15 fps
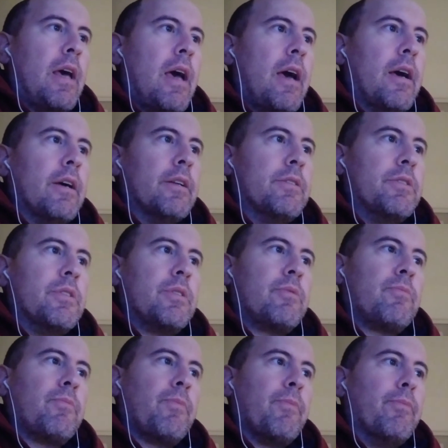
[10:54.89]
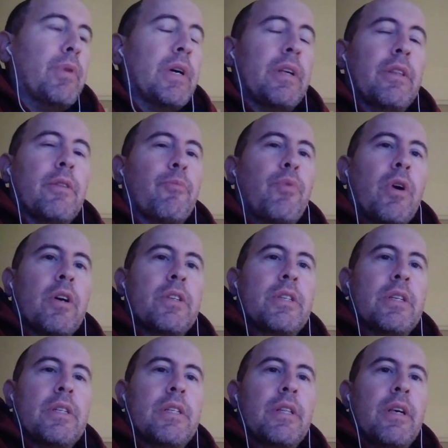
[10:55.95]
but in the
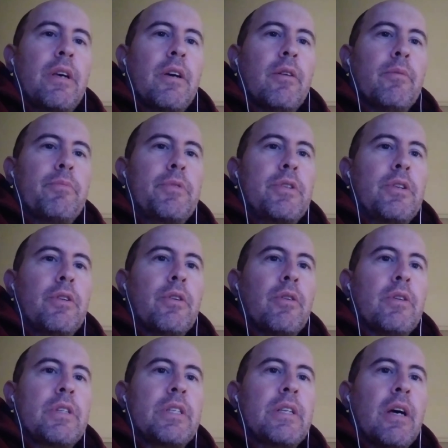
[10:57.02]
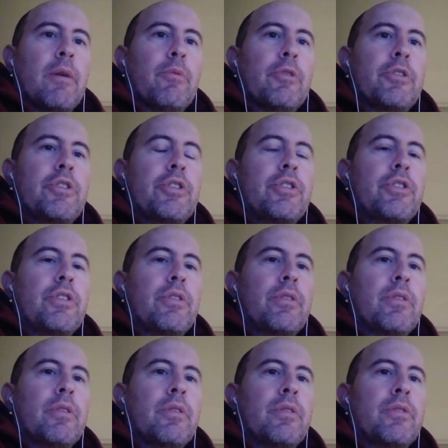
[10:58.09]
process they helped establish
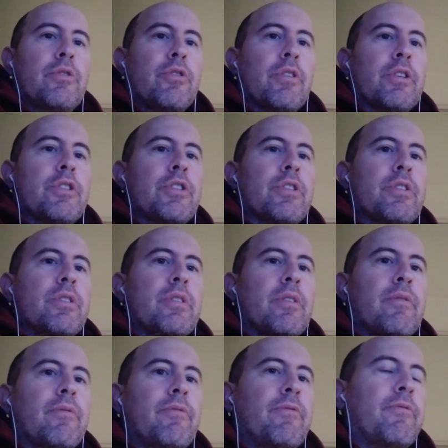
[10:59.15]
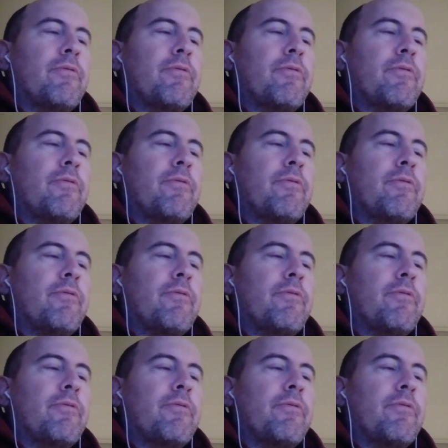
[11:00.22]
the traditions of